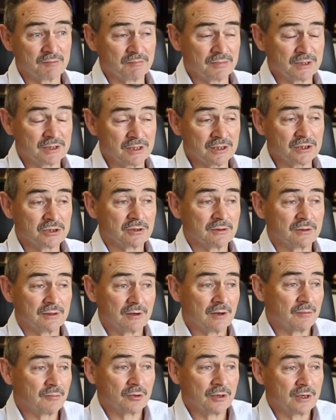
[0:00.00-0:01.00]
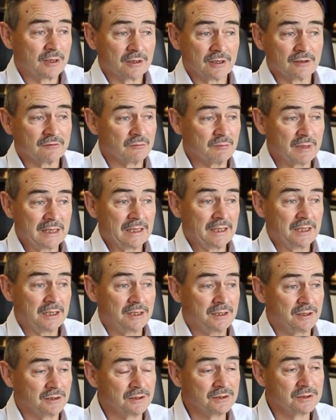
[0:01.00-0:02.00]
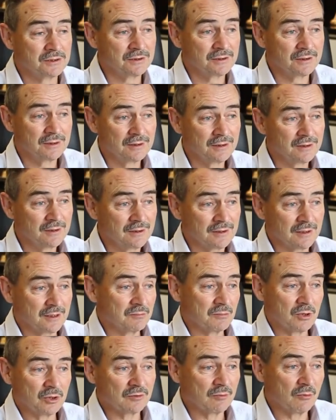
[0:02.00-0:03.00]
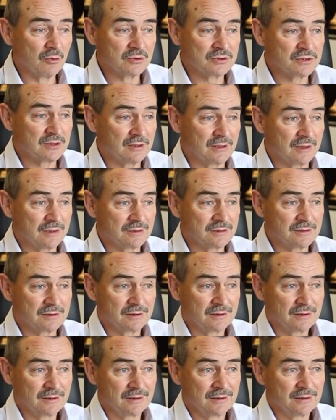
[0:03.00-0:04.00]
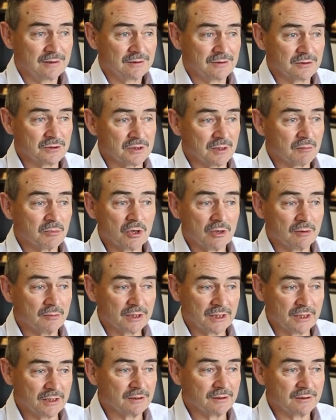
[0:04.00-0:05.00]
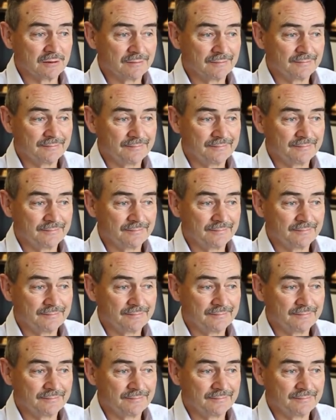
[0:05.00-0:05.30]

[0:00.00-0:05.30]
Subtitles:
potentially operating over many years and multiple sites, to some common end.